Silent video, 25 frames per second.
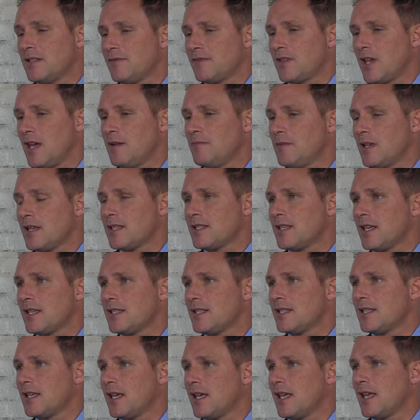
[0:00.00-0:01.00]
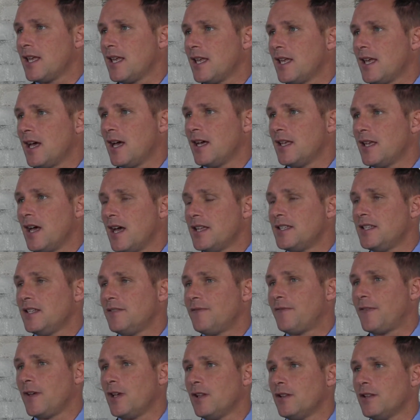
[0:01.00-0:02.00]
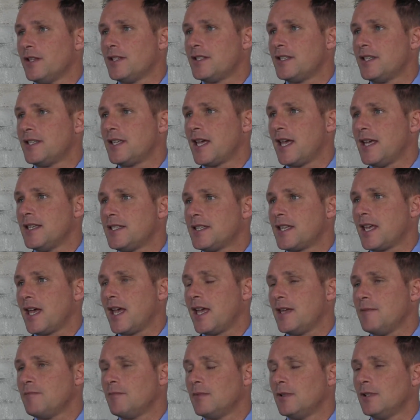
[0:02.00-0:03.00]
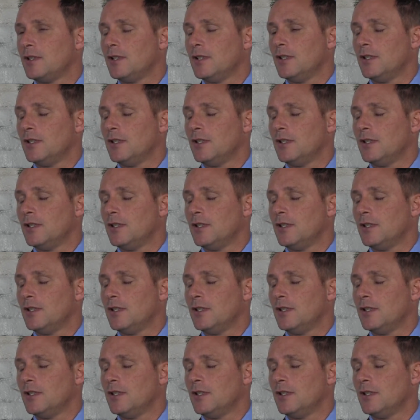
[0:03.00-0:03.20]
game next Saturday. I did feel that today's game